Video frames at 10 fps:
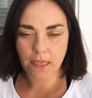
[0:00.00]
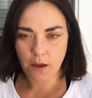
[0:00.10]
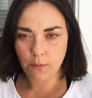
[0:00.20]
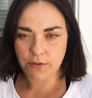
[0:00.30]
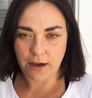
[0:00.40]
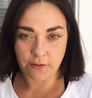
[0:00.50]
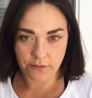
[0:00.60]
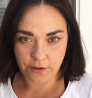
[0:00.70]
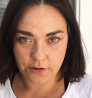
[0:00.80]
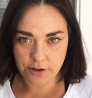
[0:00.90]
without
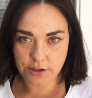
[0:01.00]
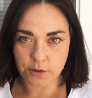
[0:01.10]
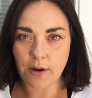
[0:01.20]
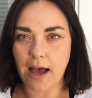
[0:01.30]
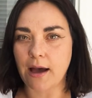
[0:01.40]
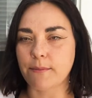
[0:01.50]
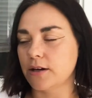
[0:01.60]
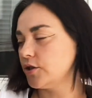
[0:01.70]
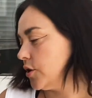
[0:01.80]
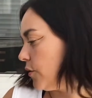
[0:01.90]
further ado, I'm
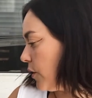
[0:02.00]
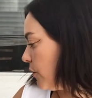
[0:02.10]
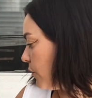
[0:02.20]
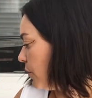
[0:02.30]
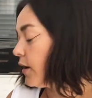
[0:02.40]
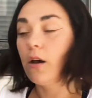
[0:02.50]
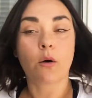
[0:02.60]
going to show you